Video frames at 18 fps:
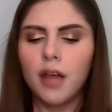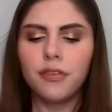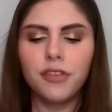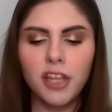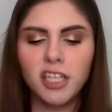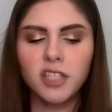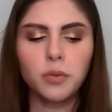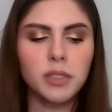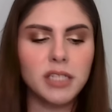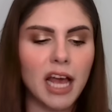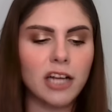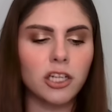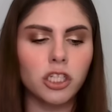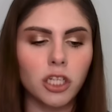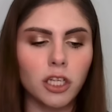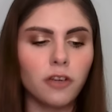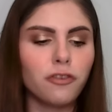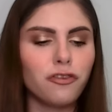This was
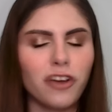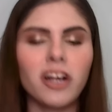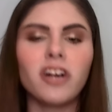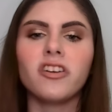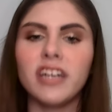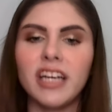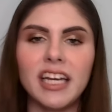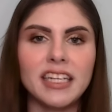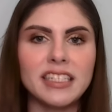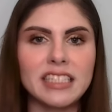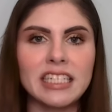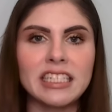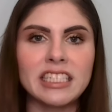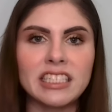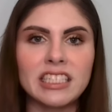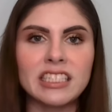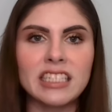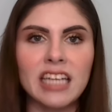actually fairly easy
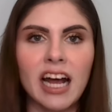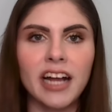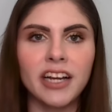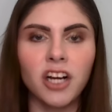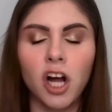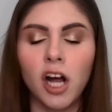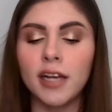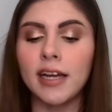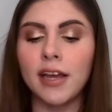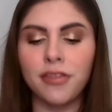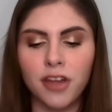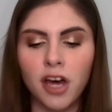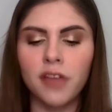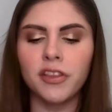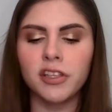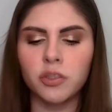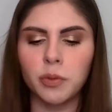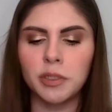to decide on. I
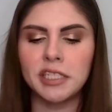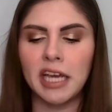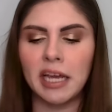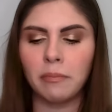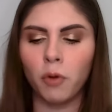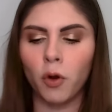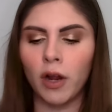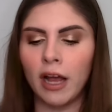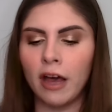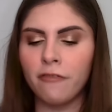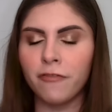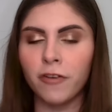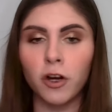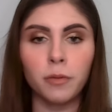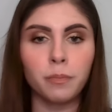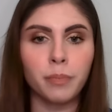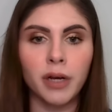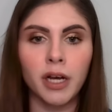thought this would take more
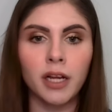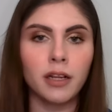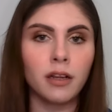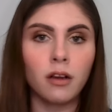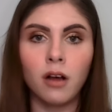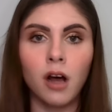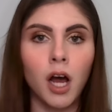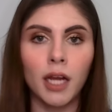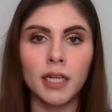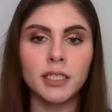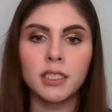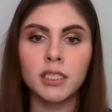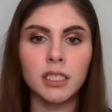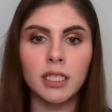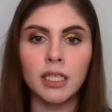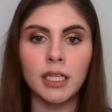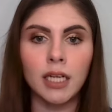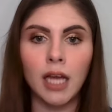effort, but
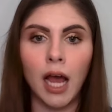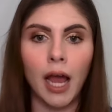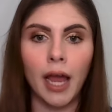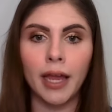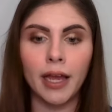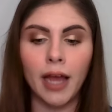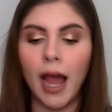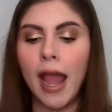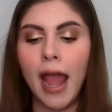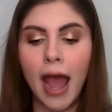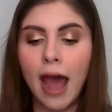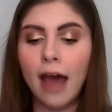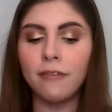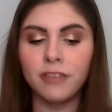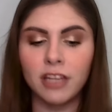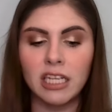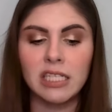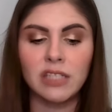honestly, I, I
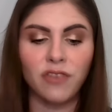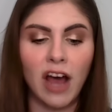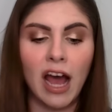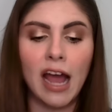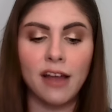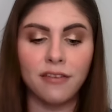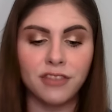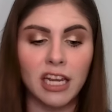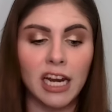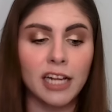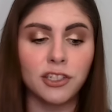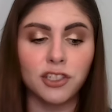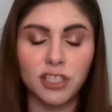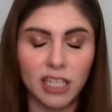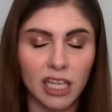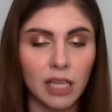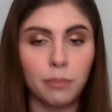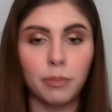have these five that I
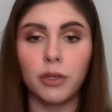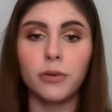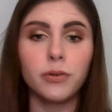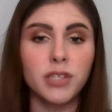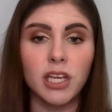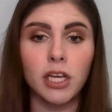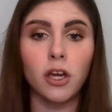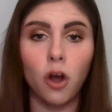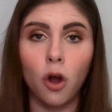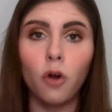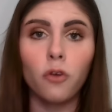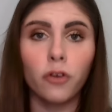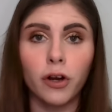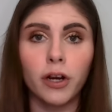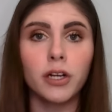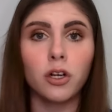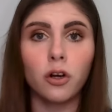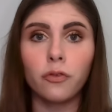just keep using
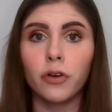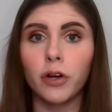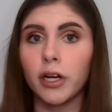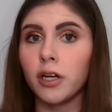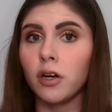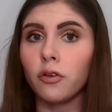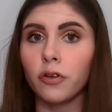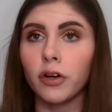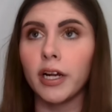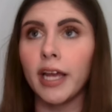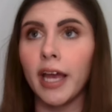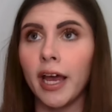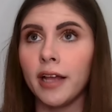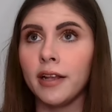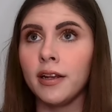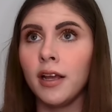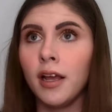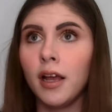over and over and over
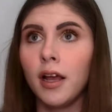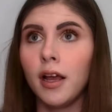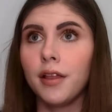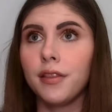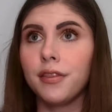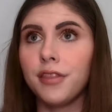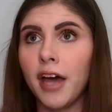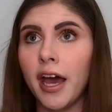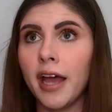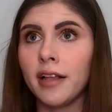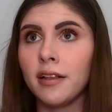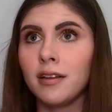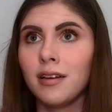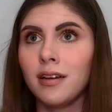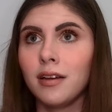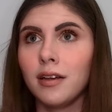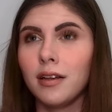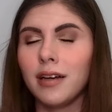again. That,
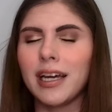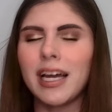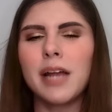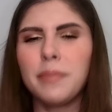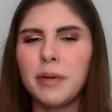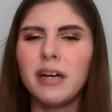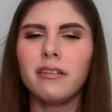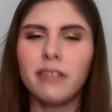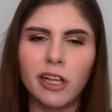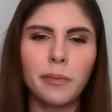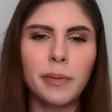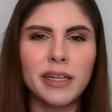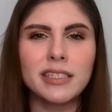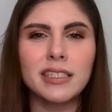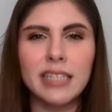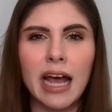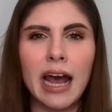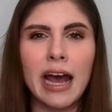like, I'd be a little
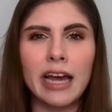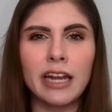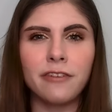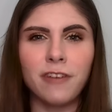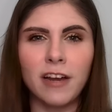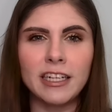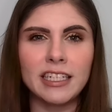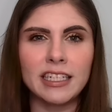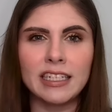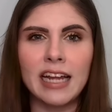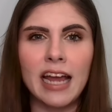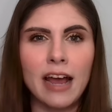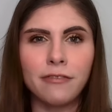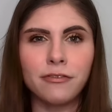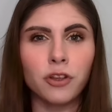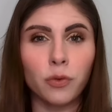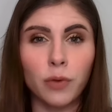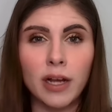bit sad if I didn't
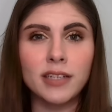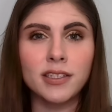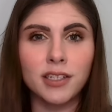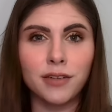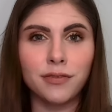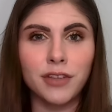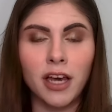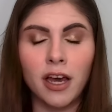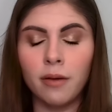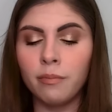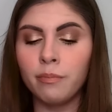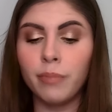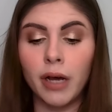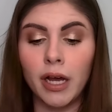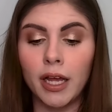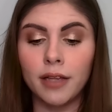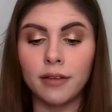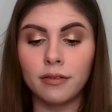have the rest of them,
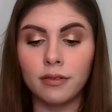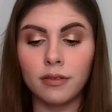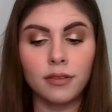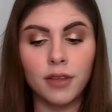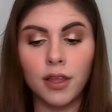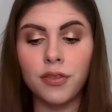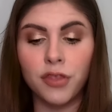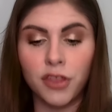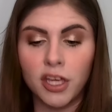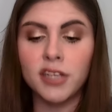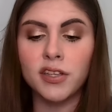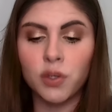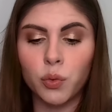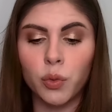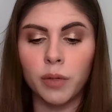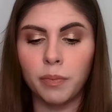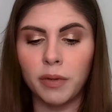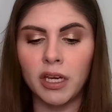but th
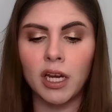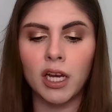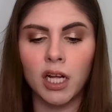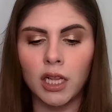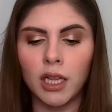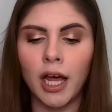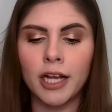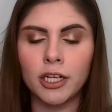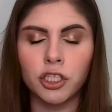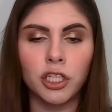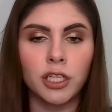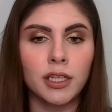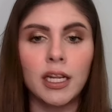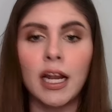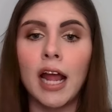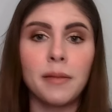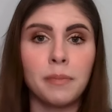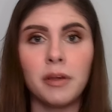this would be a collection
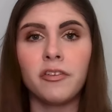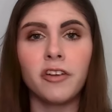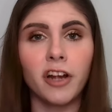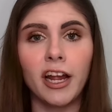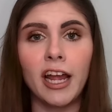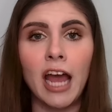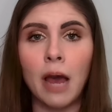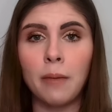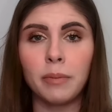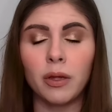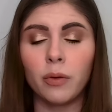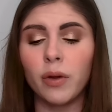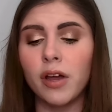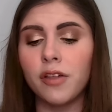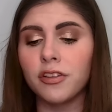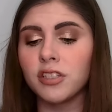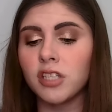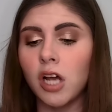that I'd be very happy
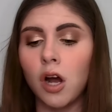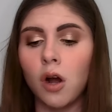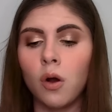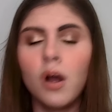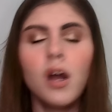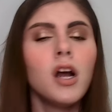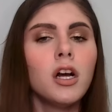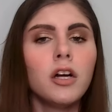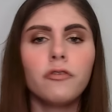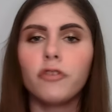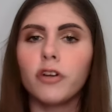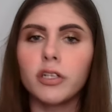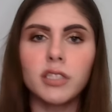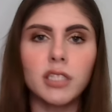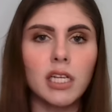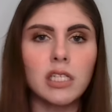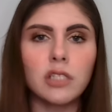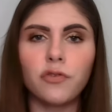with. So
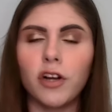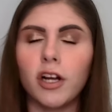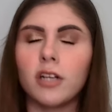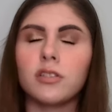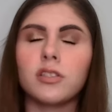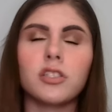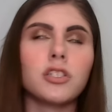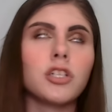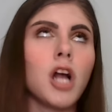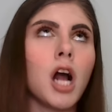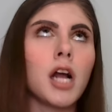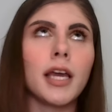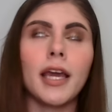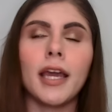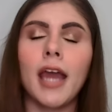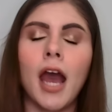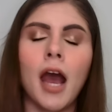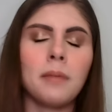first things first,
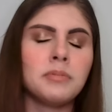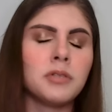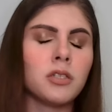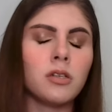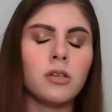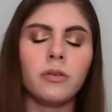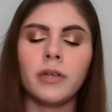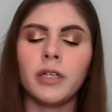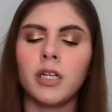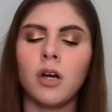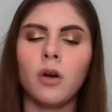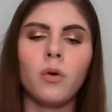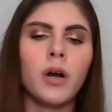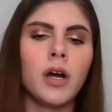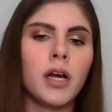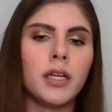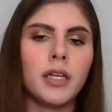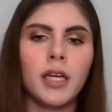shocking absolutely no
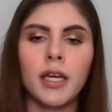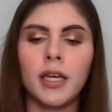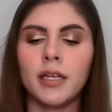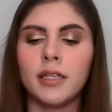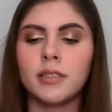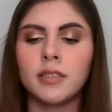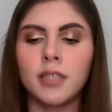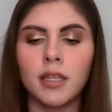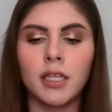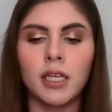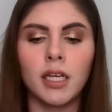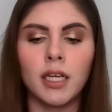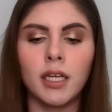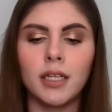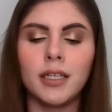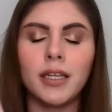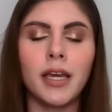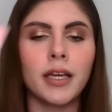one, is
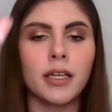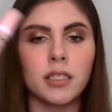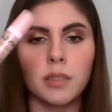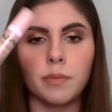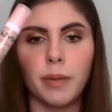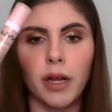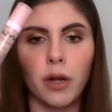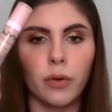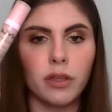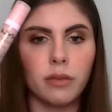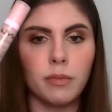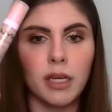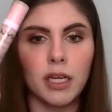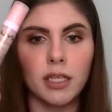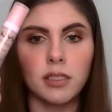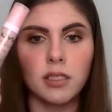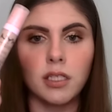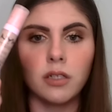the NYX Bare With Me
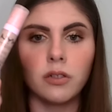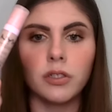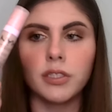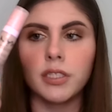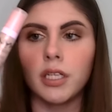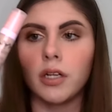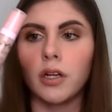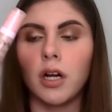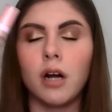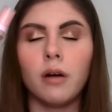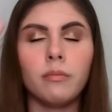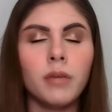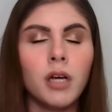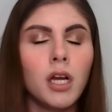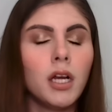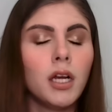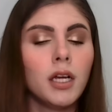Concealer Serum.